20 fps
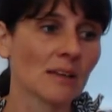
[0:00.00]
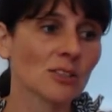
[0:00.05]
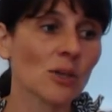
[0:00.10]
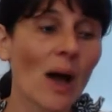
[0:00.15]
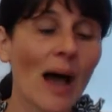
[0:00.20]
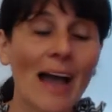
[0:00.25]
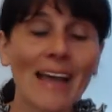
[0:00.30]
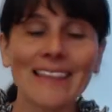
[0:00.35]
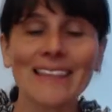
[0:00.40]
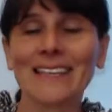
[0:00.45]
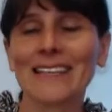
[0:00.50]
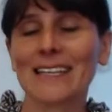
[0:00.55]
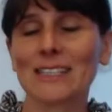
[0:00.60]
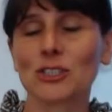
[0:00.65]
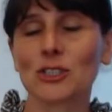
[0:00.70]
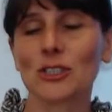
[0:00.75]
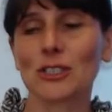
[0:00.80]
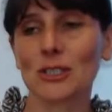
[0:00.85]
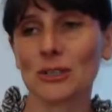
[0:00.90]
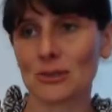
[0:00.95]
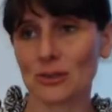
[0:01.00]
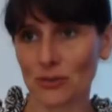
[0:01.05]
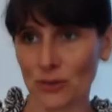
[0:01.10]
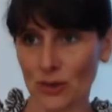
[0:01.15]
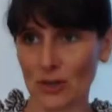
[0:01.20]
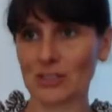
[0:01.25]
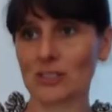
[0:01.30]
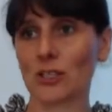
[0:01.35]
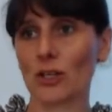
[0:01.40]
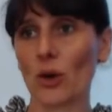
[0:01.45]
So I think that's good news
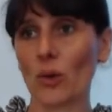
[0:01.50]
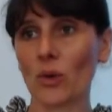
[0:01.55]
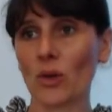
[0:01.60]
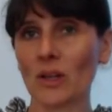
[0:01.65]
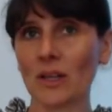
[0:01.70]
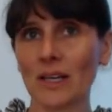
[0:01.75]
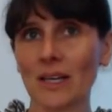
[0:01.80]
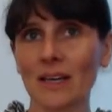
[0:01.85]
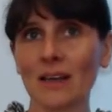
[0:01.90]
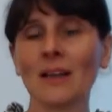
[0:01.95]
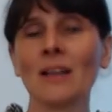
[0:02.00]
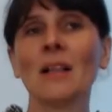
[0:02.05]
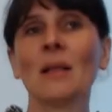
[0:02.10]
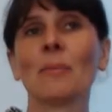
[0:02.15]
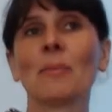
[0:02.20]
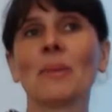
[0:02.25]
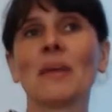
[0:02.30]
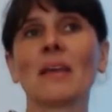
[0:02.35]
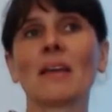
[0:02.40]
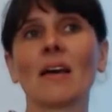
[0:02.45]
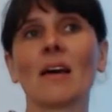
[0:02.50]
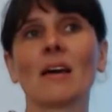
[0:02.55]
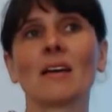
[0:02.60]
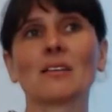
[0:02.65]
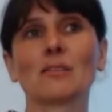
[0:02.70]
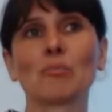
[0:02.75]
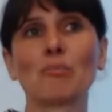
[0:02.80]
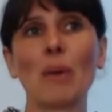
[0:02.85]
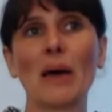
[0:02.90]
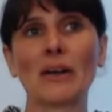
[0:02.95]
for us locally
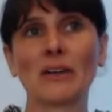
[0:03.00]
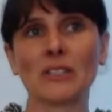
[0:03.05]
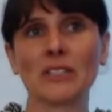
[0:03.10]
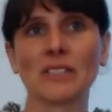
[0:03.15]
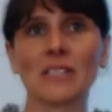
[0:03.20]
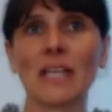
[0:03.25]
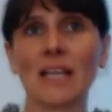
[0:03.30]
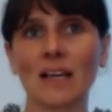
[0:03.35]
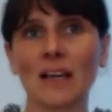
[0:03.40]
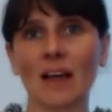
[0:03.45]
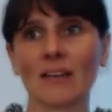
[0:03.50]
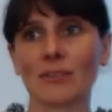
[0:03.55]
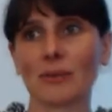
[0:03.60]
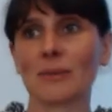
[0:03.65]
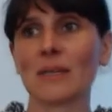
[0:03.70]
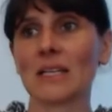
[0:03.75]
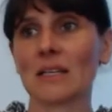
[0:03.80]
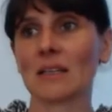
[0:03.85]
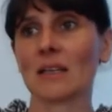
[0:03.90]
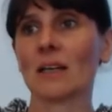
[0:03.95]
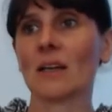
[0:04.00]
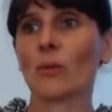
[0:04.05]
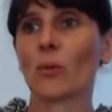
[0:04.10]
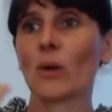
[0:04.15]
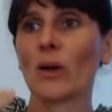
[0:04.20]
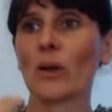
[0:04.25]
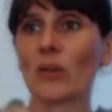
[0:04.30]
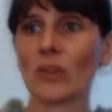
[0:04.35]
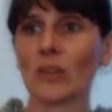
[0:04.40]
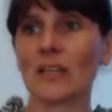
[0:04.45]
because better state government
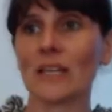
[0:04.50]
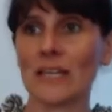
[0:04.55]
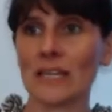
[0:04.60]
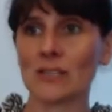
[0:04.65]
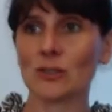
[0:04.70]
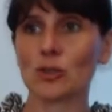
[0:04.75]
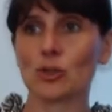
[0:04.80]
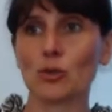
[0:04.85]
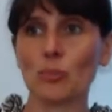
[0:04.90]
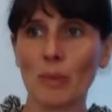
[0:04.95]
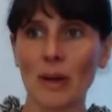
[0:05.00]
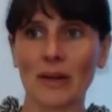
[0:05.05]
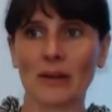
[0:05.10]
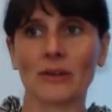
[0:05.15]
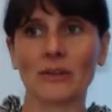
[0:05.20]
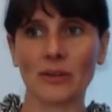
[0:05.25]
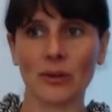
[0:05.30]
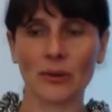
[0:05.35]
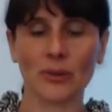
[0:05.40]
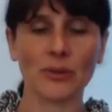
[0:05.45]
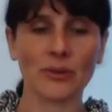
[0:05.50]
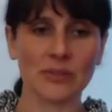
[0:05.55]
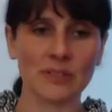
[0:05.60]
will lead to better local